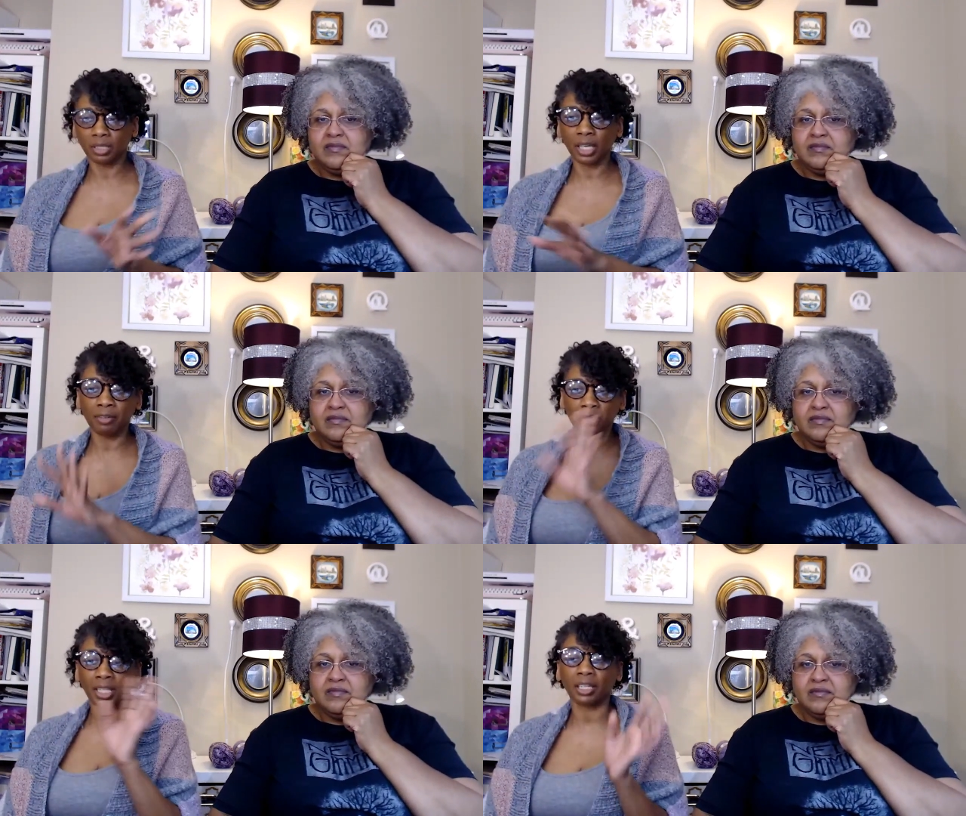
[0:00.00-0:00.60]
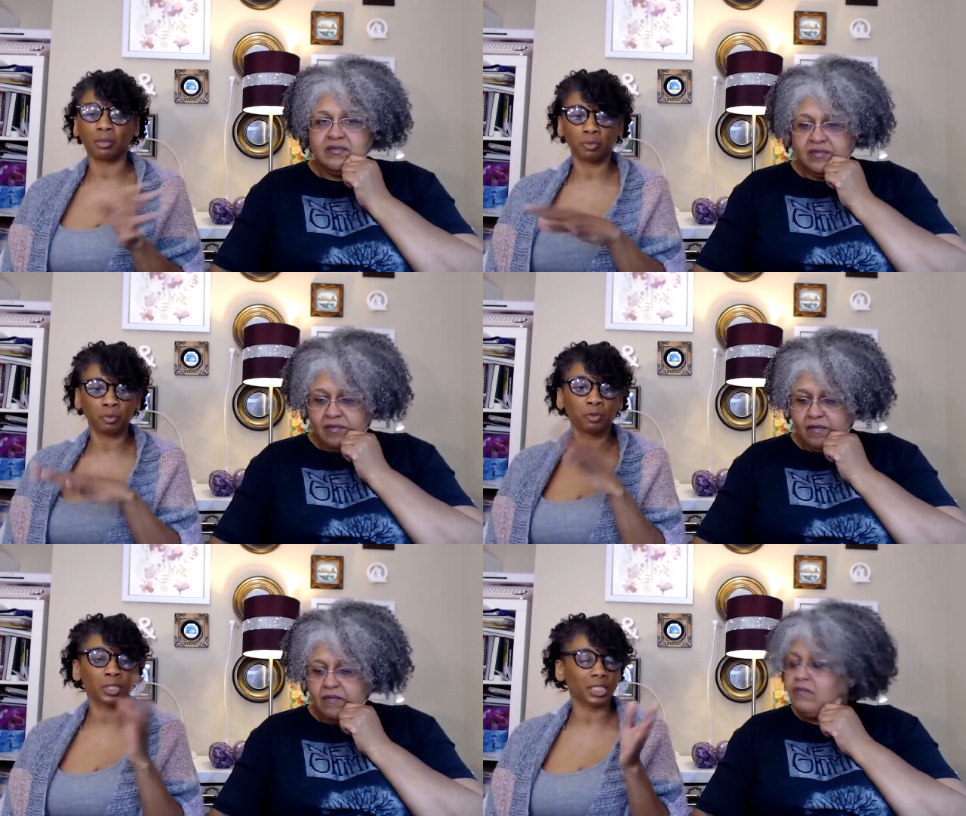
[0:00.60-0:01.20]
Speaker 1: gave like a
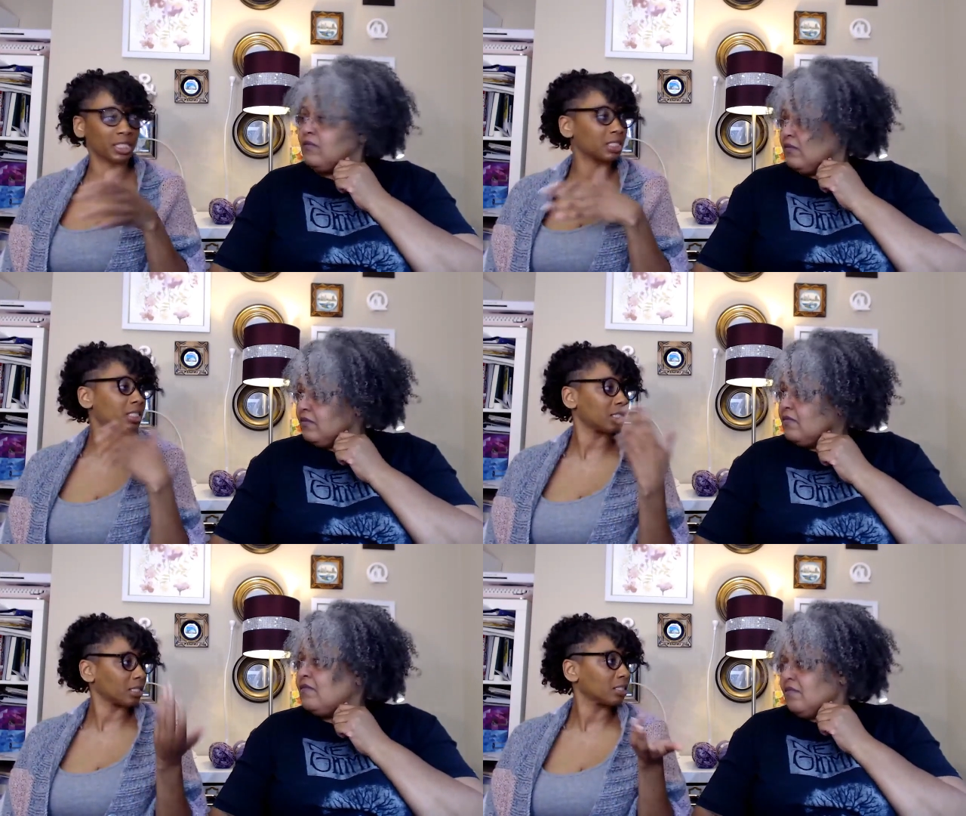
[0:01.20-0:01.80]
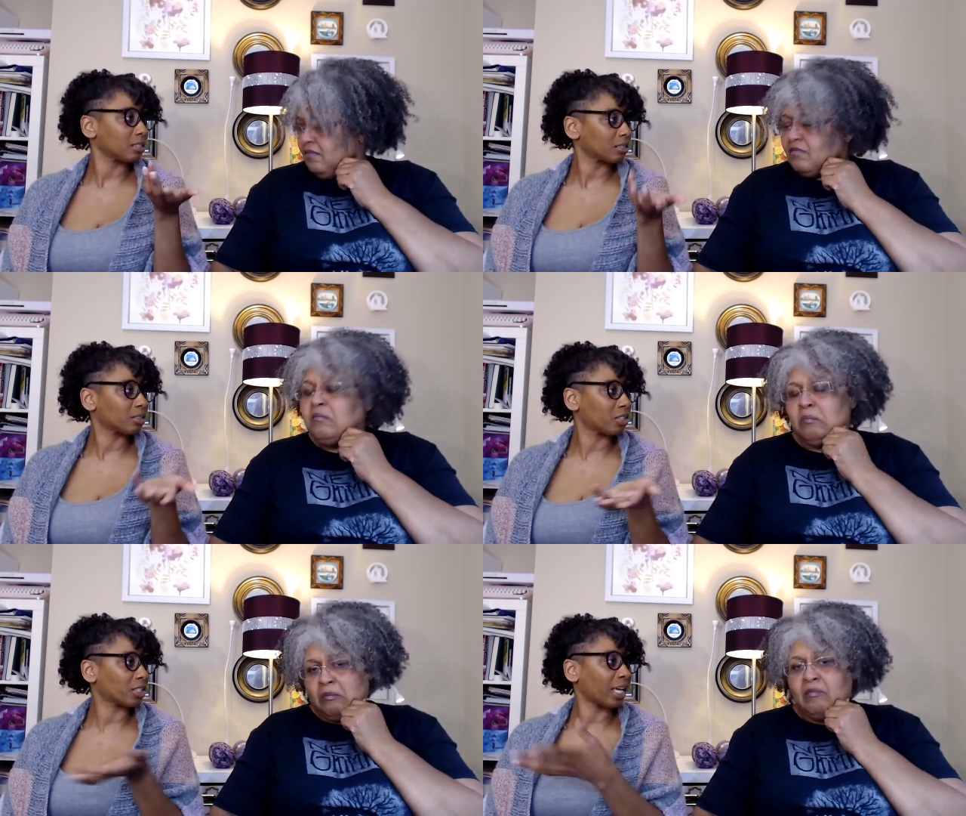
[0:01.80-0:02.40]
realistic
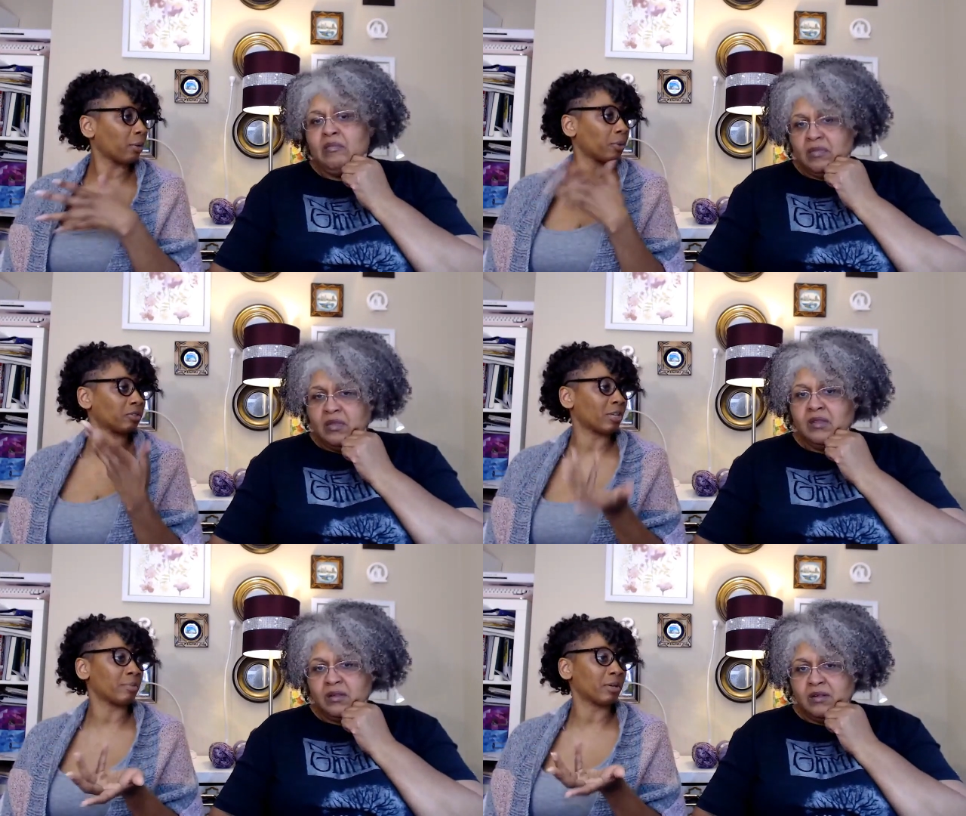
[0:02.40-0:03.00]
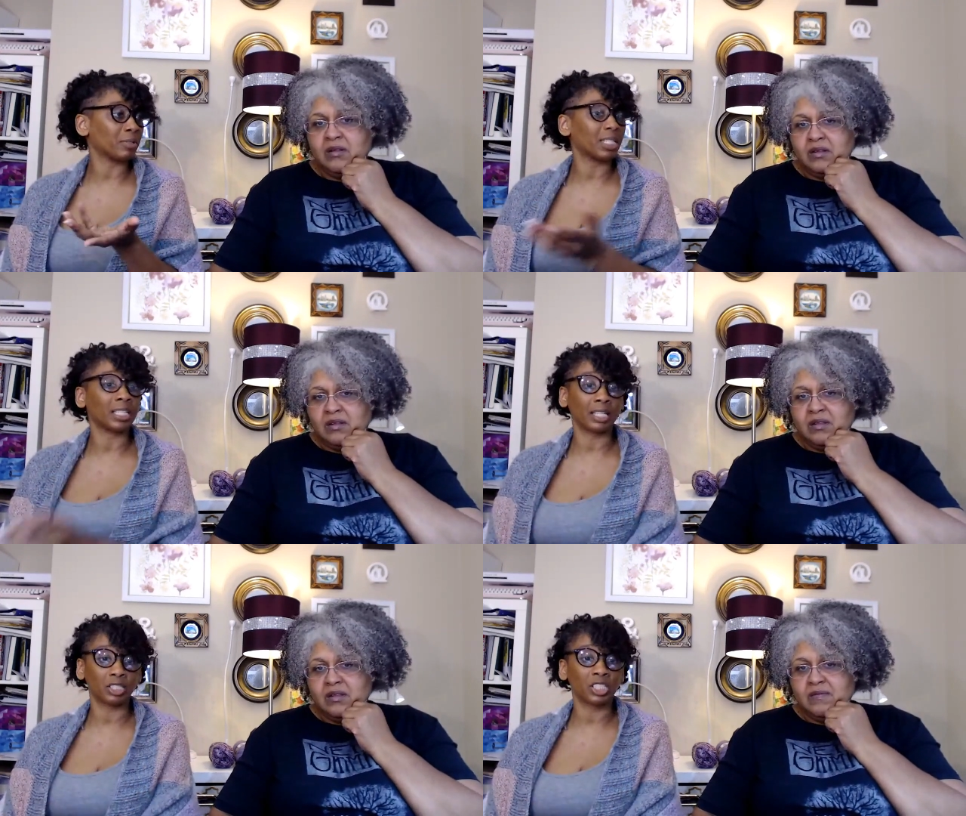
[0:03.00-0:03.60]
look at what Rhinebeck was like.
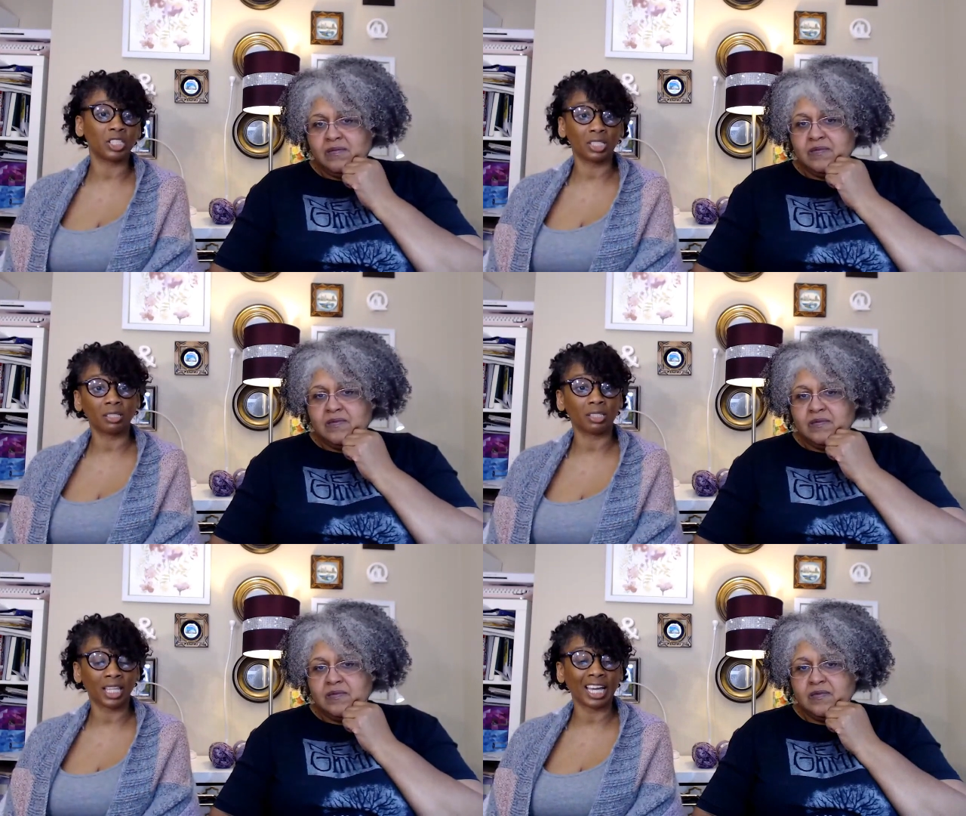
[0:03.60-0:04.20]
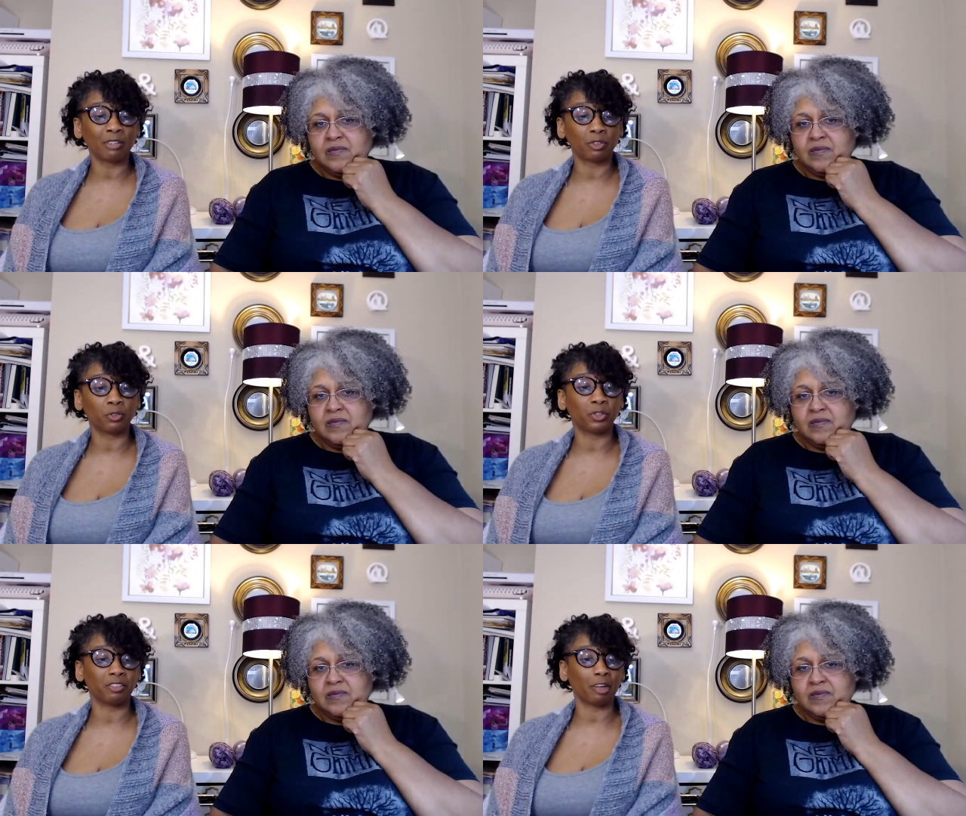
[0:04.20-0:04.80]
Like she stood in line for
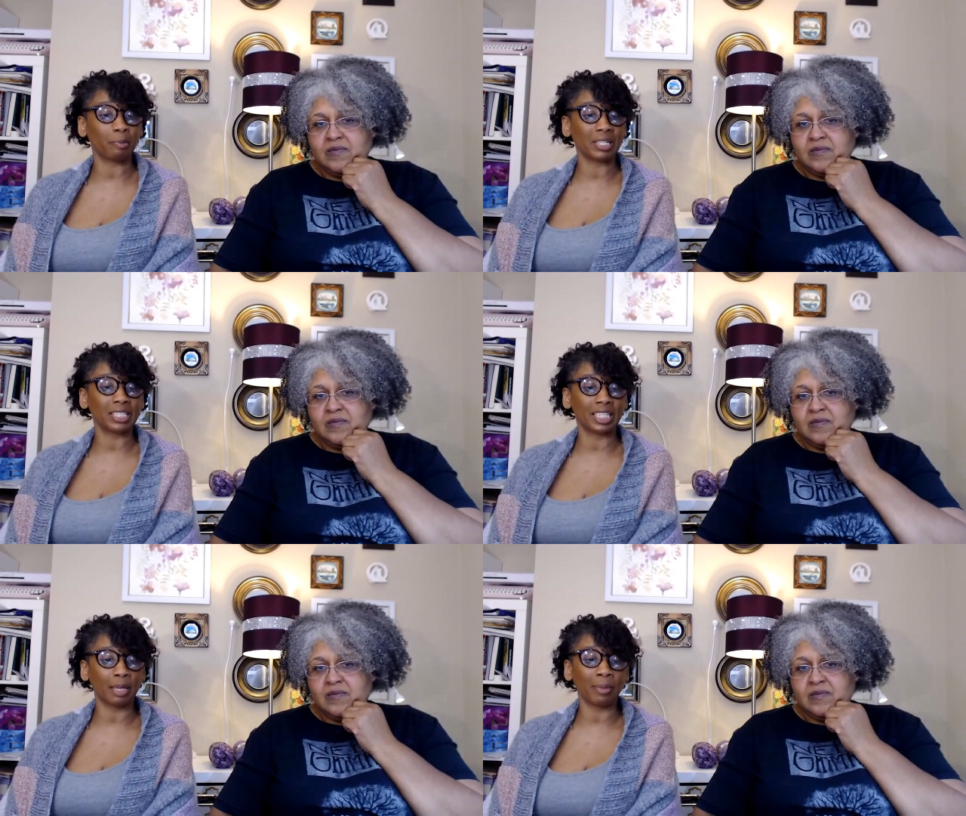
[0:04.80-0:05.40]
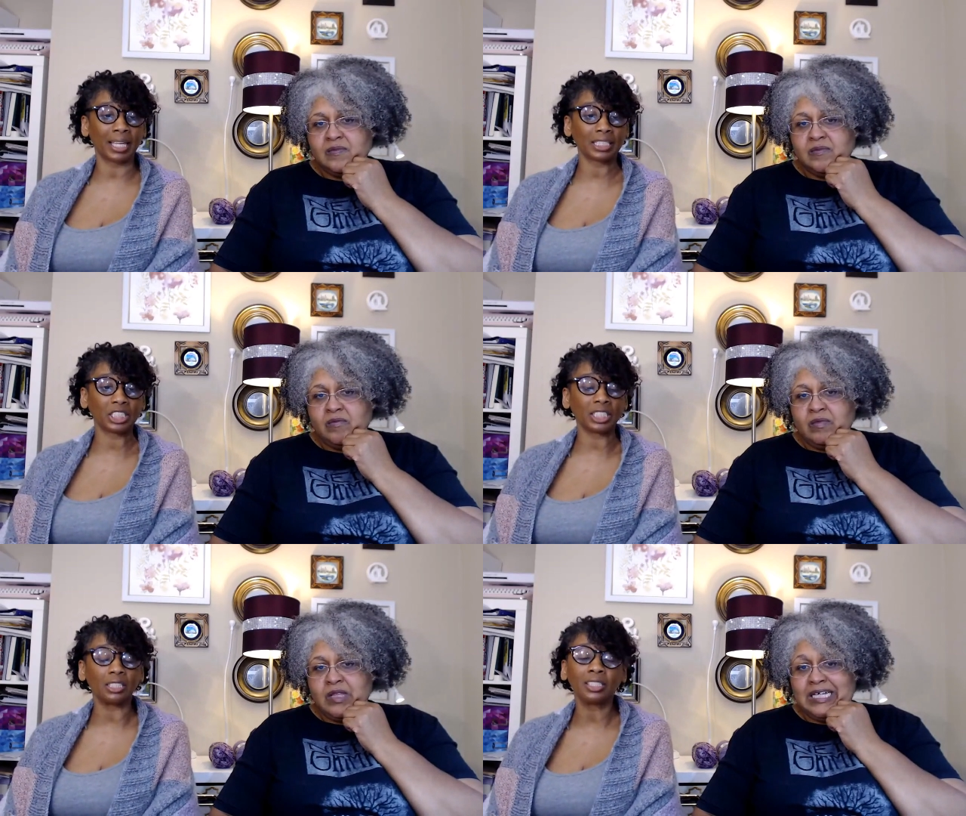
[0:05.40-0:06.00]
45 minutes to get mac and
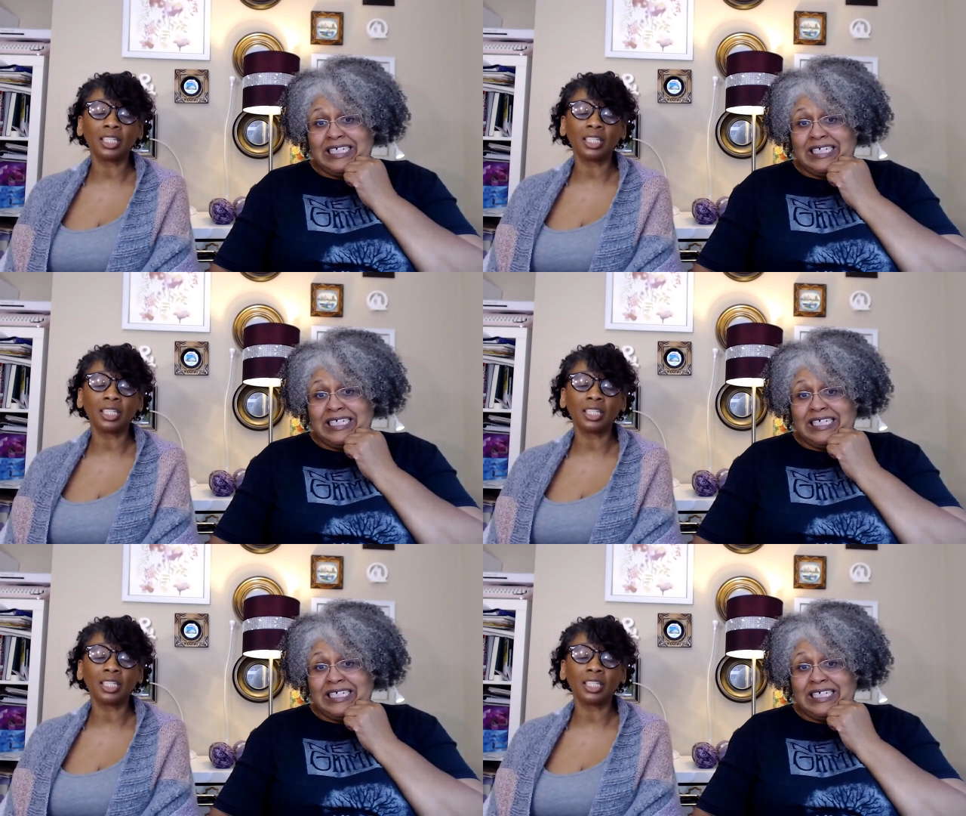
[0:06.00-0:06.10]
cheese.